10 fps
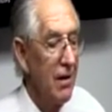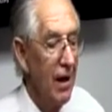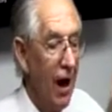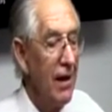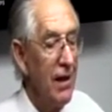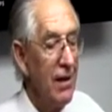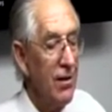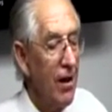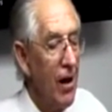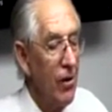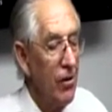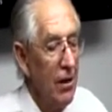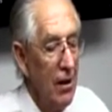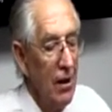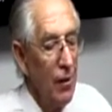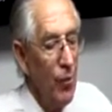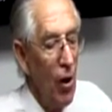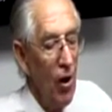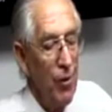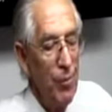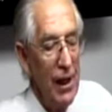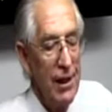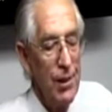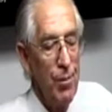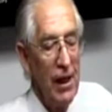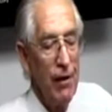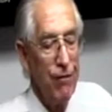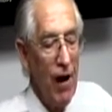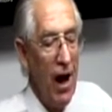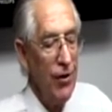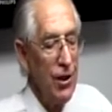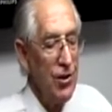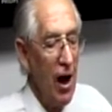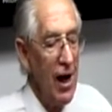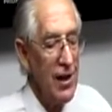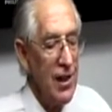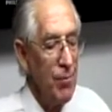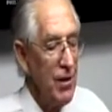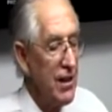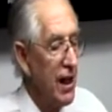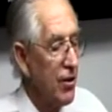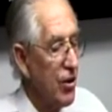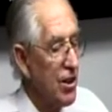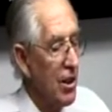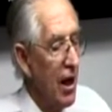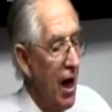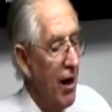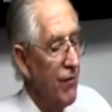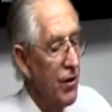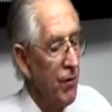I need to know. Paul and Peter speak of fiery trials that beset Christian lives.